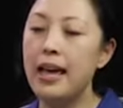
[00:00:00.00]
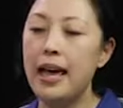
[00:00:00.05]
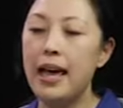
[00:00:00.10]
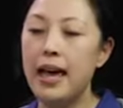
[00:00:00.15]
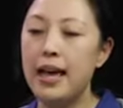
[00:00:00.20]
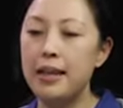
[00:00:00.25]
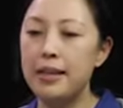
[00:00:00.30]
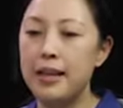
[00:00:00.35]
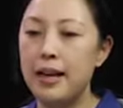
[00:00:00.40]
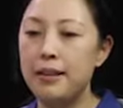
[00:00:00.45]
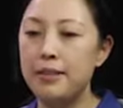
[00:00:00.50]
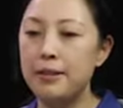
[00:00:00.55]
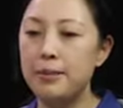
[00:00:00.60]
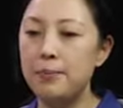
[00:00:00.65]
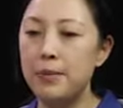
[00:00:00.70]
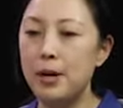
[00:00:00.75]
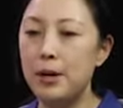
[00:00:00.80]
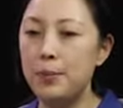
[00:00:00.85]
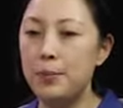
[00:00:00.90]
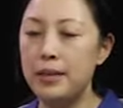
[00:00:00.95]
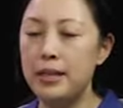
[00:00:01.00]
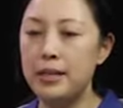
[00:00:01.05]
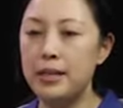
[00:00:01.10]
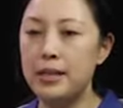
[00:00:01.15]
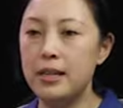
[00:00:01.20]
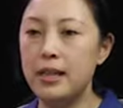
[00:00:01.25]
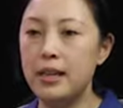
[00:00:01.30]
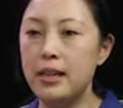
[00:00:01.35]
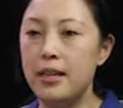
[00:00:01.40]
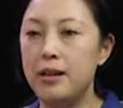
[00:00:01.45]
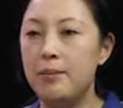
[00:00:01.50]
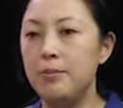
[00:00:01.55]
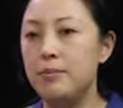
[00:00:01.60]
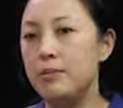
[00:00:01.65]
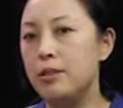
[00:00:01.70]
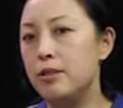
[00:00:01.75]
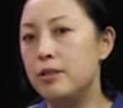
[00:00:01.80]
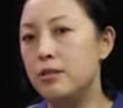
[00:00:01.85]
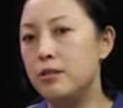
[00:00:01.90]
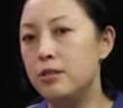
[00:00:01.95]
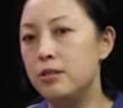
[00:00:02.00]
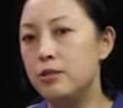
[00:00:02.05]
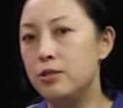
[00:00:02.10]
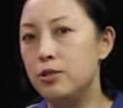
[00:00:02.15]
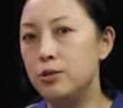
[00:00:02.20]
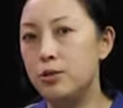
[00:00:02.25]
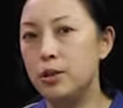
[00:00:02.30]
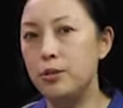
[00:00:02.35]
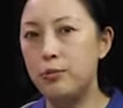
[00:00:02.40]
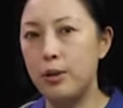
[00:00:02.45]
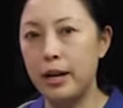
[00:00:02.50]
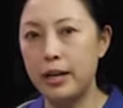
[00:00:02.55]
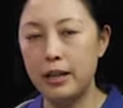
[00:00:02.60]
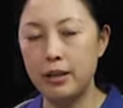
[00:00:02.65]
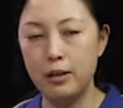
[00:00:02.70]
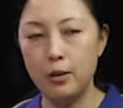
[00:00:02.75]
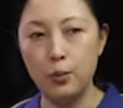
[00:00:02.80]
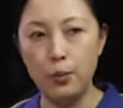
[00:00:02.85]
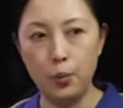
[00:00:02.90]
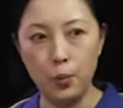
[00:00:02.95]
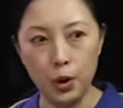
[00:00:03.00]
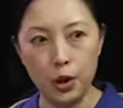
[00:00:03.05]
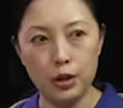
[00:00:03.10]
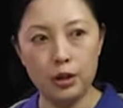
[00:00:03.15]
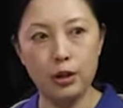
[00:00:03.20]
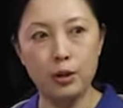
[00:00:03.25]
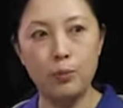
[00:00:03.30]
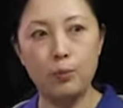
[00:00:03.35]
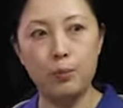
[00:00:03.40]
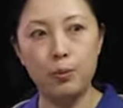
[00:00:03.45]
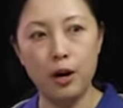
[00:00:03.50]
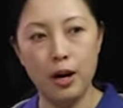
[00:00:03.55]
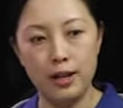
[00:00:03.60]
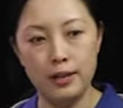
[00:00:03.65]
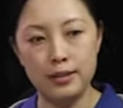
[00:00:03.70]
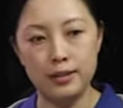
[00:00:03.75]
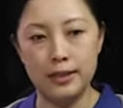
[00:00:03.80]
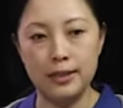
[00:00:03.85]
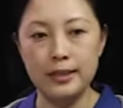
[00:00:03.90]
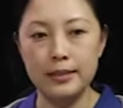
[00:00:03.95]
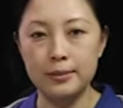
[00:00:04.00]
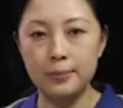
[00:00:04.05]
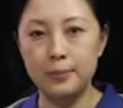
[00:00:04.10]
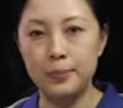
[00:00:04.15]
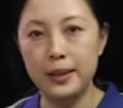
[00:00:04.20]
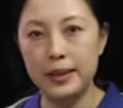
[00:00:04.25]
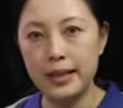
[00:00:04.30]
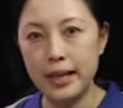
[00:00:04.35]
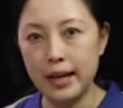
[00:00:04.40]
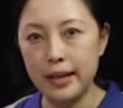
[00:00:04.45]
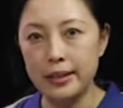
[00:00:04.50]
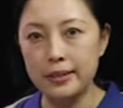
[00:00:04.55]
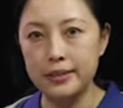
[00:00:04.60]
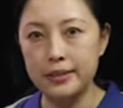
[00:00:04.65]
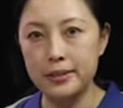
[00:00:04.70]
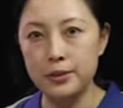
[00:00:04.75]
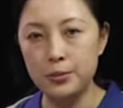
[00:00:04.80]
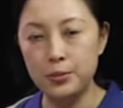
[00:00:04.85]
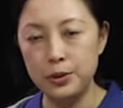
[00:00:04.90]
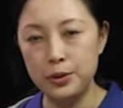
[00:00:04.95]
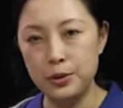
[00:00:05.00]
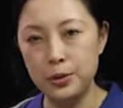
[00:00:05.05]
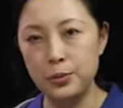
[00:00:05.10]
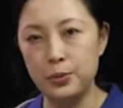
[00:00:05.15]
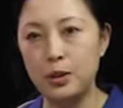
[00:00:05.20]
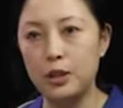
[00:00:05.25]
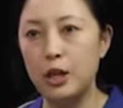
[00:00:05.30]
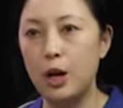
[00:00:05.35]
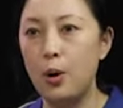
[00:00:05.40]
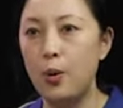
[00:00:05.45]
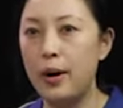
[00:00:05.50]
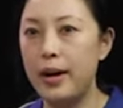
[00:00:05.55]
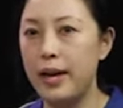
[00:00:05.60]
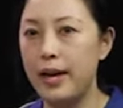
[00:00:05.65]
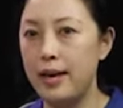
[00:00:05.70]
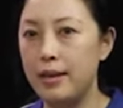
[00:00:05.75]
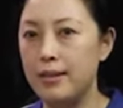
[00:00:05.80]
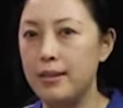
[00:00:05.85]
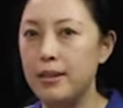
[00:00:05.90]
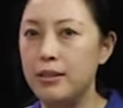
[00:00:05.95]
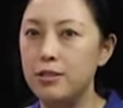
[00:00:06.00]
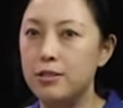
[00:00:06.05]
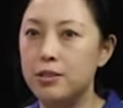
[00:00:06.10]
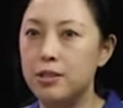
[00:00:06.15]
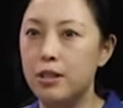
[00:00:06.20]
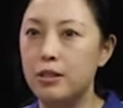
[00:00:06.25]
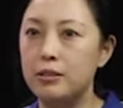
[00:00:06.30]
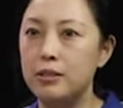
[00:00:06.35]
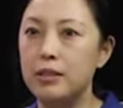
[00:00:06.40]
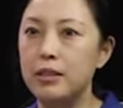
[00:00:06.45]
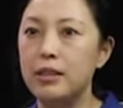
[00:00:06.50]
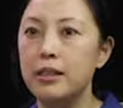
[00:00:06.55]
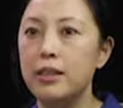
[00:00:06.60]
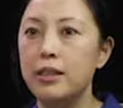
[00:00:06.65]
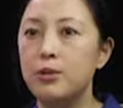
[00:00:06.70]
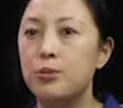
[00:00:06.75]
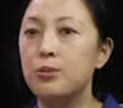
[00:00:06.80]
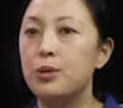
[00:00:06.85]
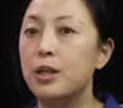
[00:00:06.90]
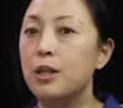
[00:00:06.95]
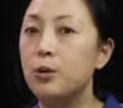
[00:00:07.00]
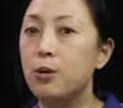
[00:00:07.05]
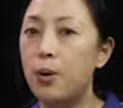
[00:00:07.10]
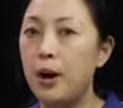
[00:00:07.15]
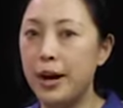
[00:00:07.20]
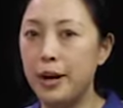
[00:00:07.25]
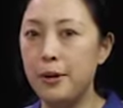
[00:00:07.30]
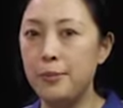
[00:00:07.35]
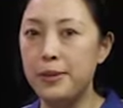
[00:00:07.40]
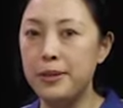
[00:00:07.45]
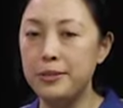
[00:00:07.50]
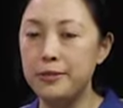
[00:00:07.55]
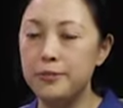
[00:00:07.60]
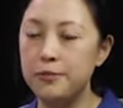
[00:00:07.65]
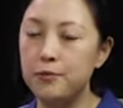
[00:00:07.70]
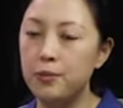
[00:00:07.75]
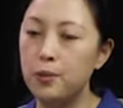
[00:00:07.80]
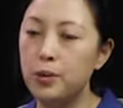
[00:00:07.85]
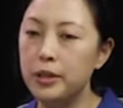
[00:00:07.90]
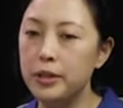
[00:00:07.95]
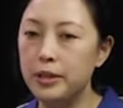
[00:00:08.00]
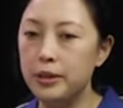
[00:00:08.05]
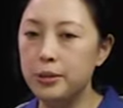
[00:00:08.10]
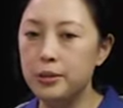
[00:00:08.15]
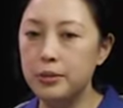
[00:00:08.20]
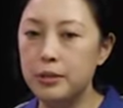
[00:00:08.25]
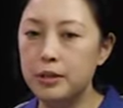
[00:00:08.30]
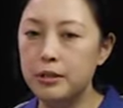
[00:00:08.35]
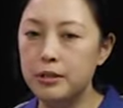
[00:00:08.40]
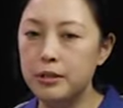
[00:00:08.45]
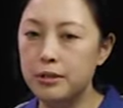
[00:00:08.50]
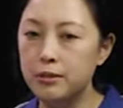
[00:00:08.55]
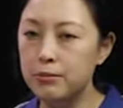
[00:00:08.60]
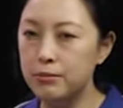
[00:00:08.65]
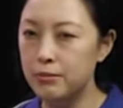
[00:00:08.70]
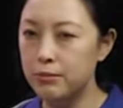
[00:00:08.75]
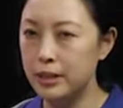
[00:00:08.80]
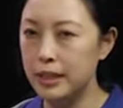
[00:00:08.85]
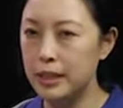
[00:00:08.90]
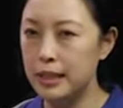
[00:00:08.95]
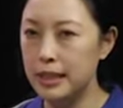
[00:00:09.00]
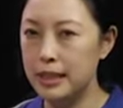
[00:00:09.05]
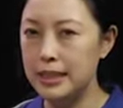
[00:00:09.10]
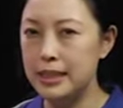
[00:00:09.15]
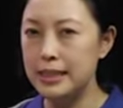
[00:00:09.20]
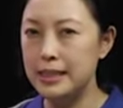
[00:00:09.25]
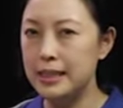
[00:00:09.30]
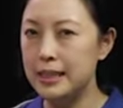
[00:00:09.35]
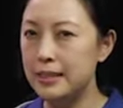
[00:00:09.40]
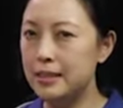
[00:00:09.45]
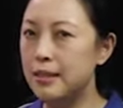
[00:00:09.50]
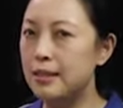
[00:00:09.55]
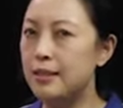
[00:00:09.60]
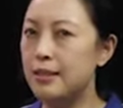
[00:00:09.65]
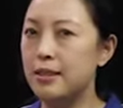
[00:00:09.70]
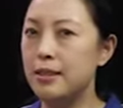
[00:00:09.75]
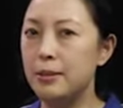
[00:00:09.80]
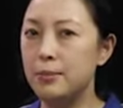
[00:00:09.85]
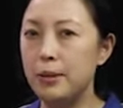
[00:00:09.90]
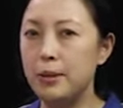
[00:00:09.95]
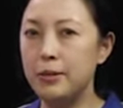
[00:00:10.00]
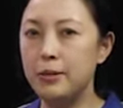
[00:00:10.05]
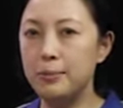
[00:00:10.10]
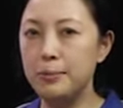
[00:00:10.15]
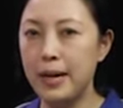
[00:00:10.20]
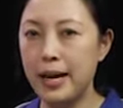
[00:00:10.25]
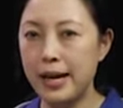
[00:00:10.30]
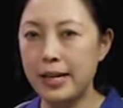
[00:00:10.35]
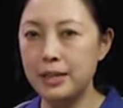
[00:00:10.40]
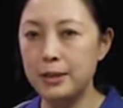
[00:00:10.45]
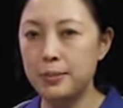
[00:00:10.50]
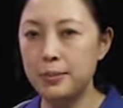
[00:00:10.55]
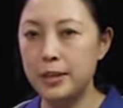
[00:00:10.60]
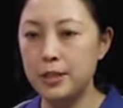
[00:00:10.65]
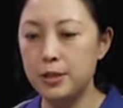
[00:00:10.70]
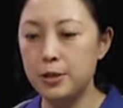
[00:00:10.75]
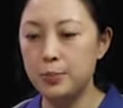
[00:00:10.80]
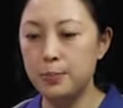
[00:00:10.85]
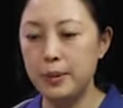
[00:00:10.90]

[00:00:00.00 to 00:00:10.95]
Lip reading: And at the moment, during regular work process, because the wizard will go ahead and install requirements for you, you don't really need to think about them as much.